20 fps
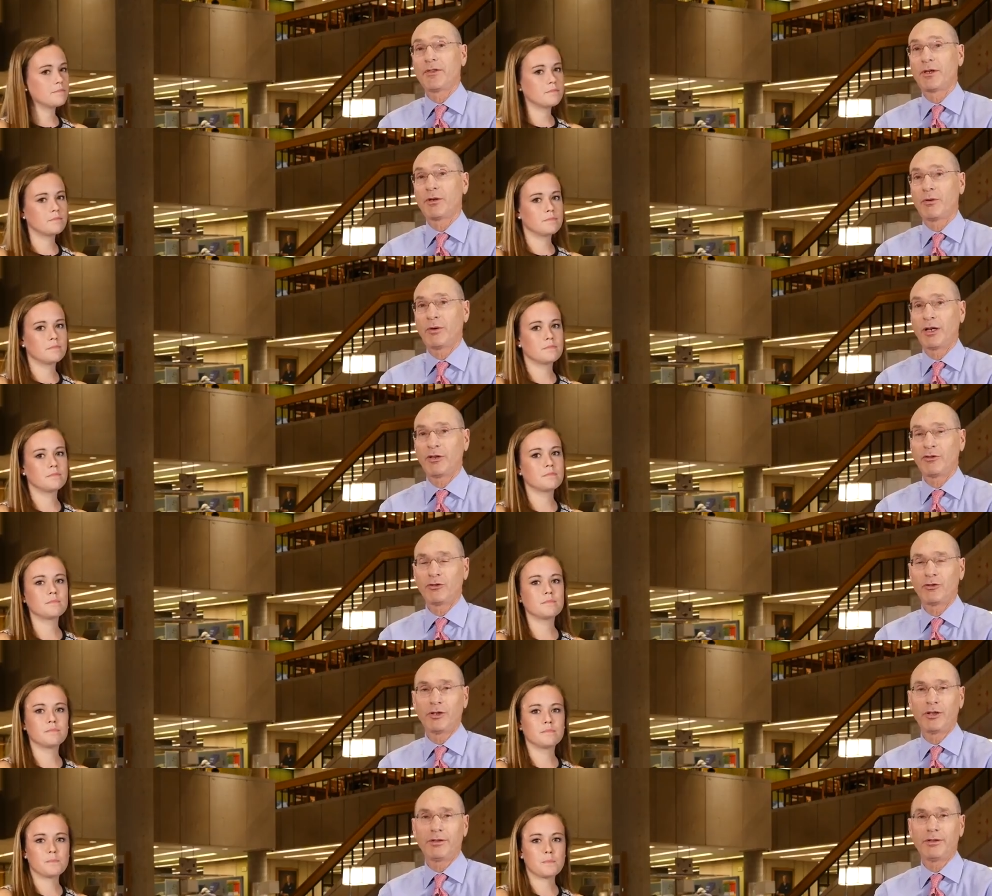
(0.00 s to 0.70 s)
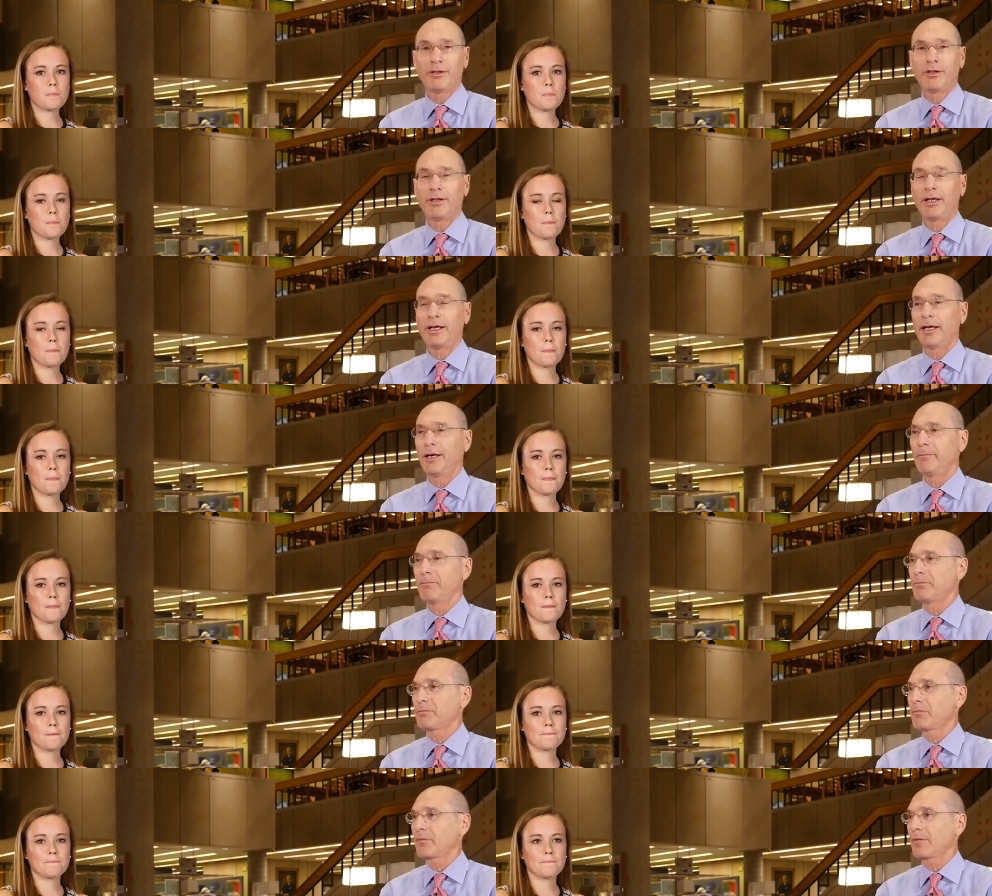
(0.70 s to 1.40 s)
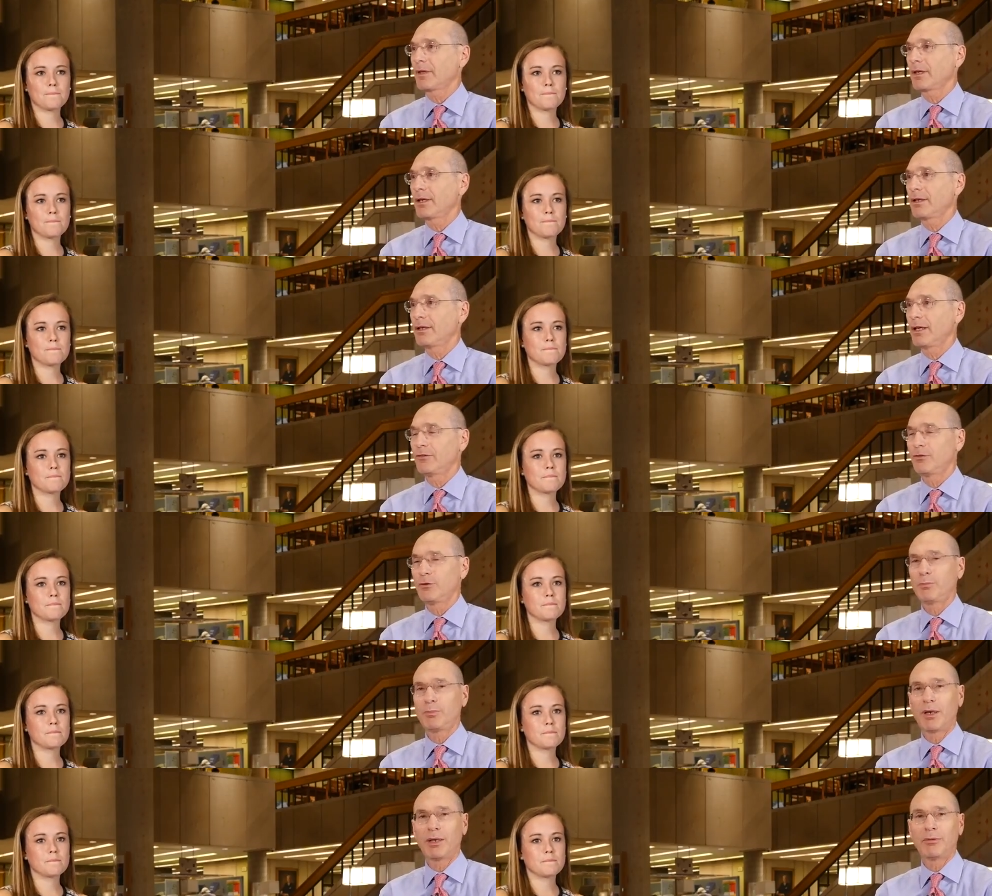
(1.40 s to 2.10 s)
Speaker 1: the question. Um,
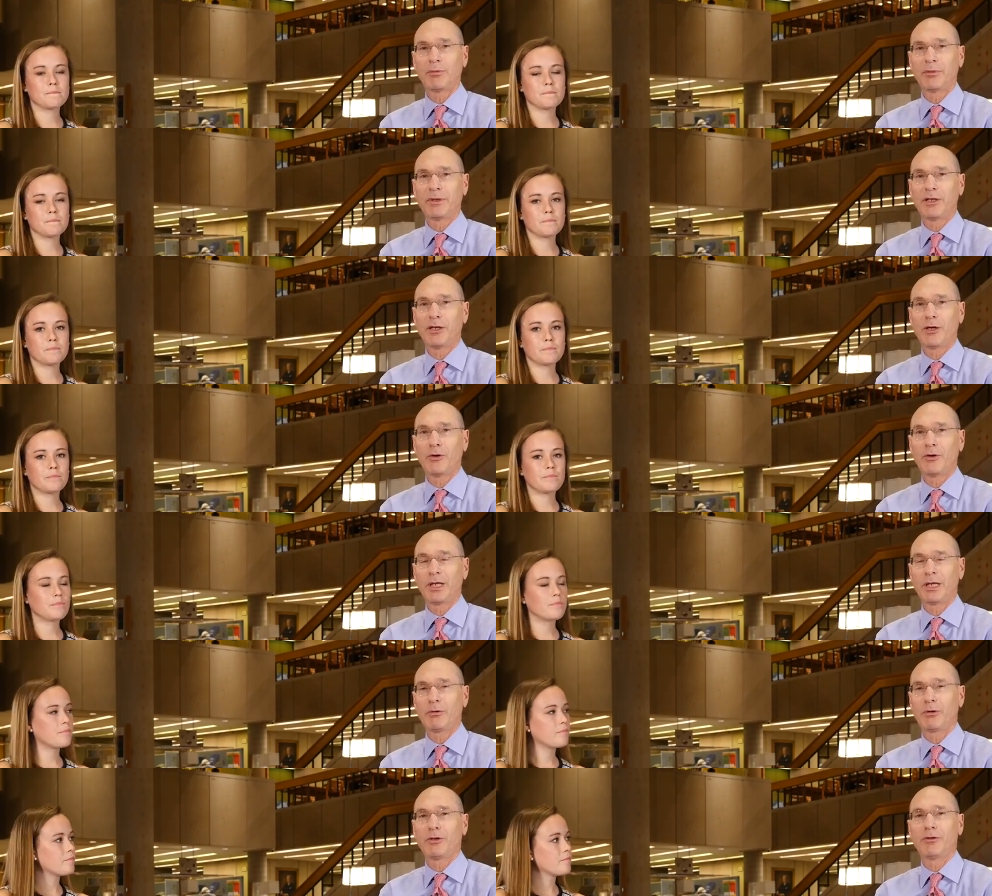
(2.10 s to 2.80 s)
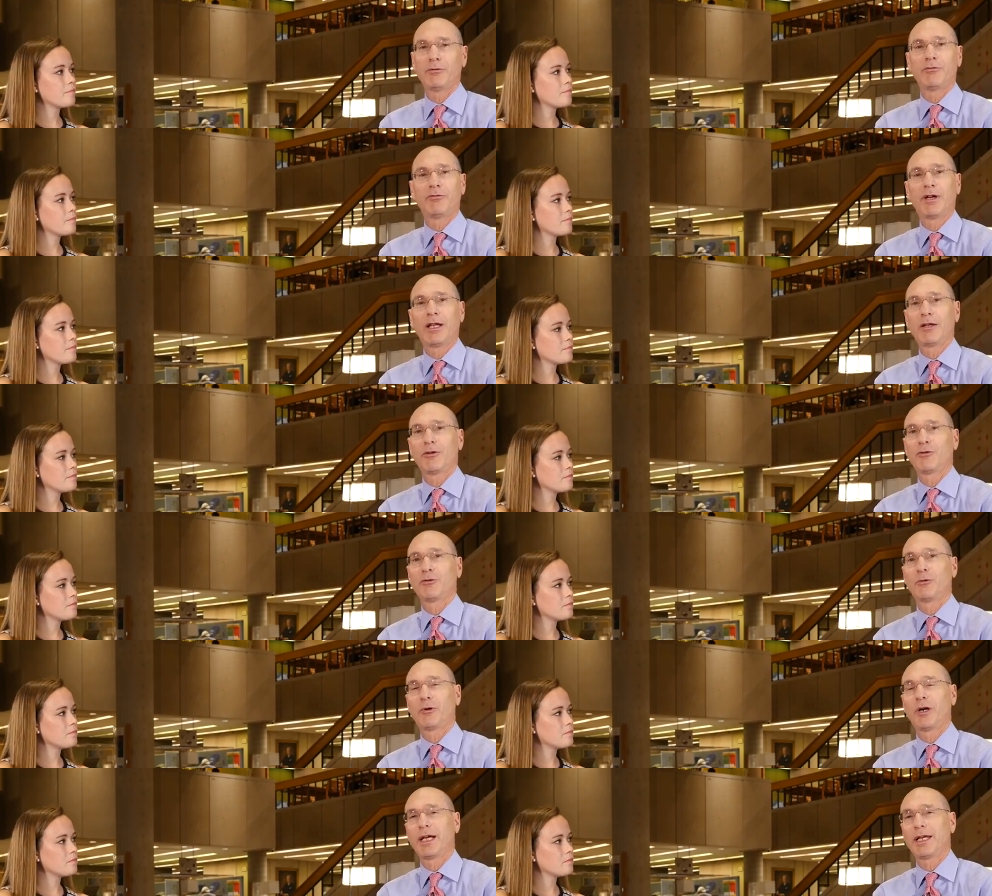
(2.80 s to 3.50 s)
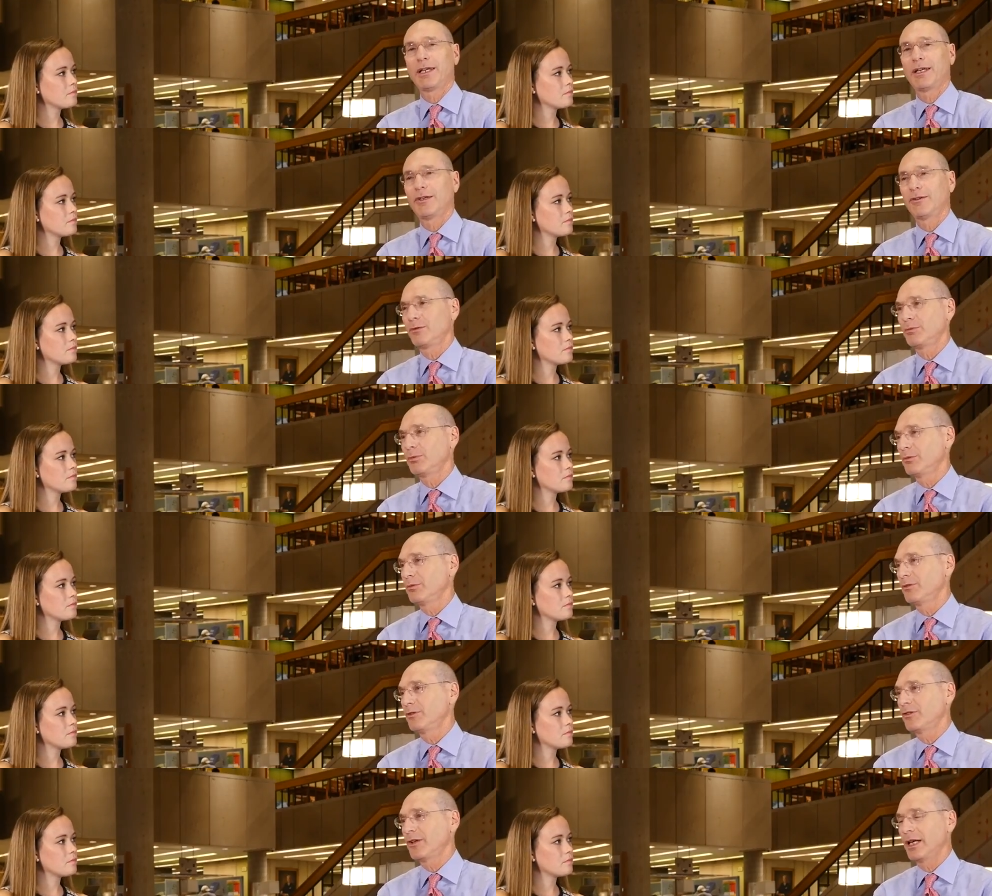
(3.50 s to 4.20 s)
as you probably know, anyone who follows rankings
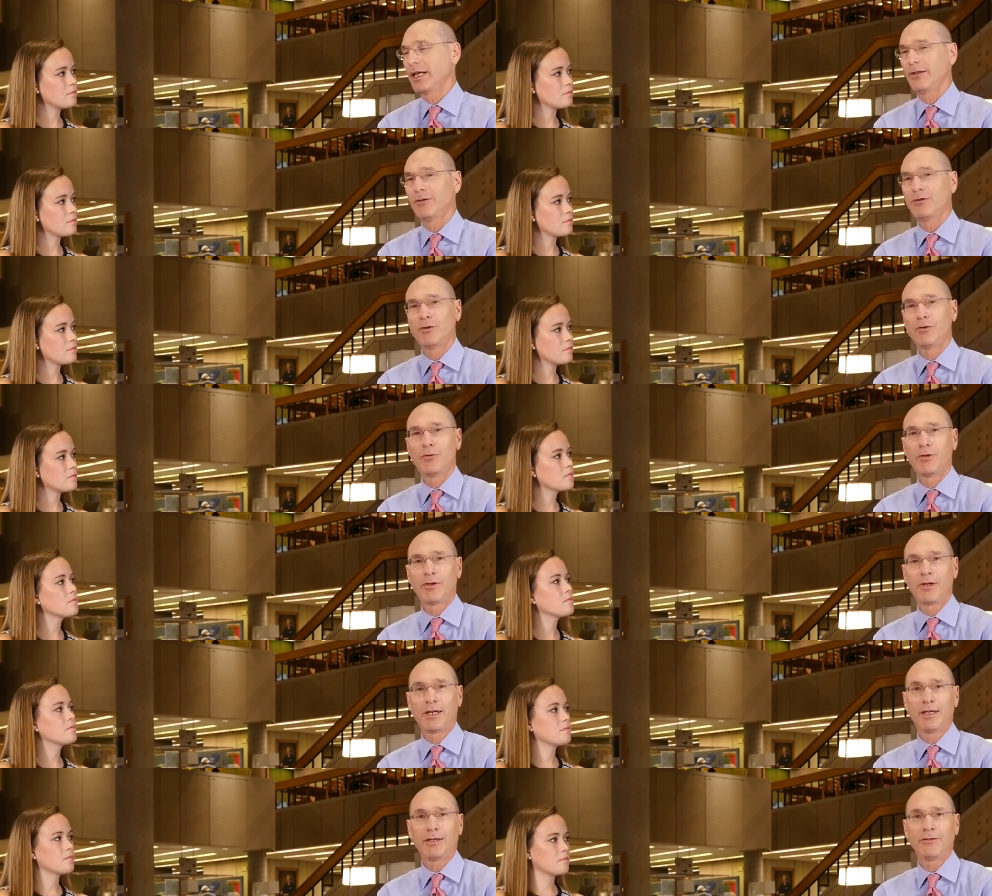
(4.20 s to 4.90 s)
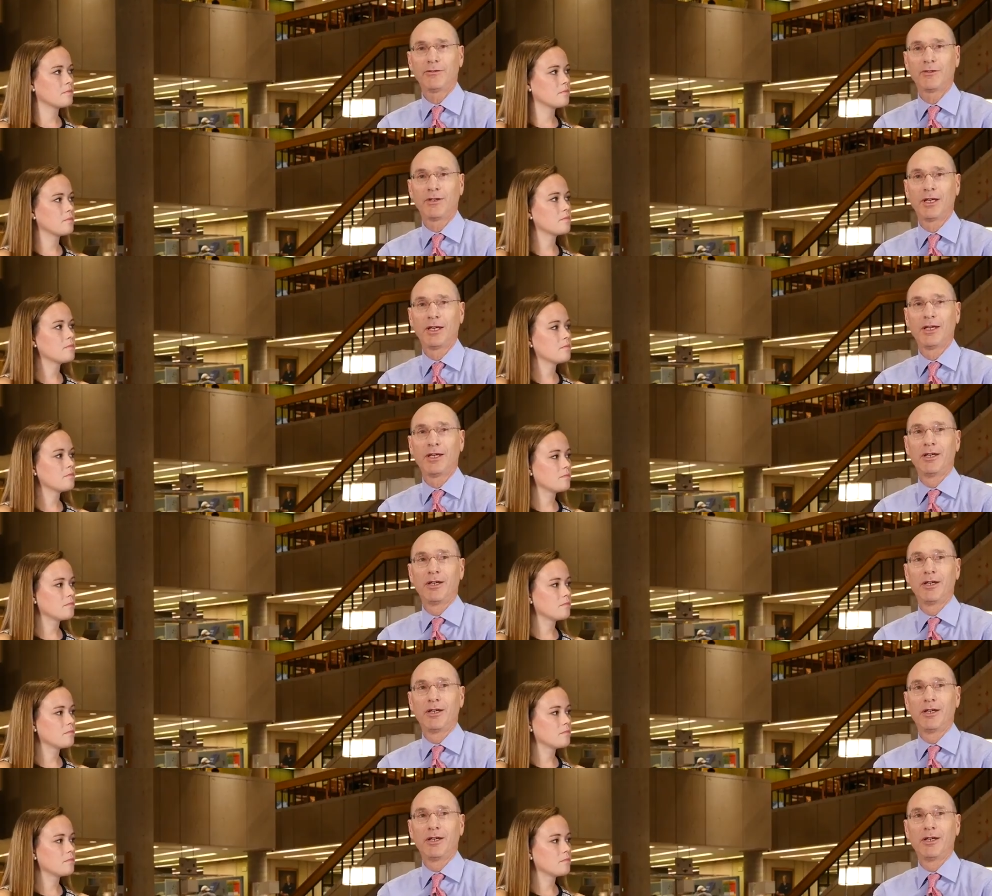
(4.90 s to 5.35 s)
would say two things.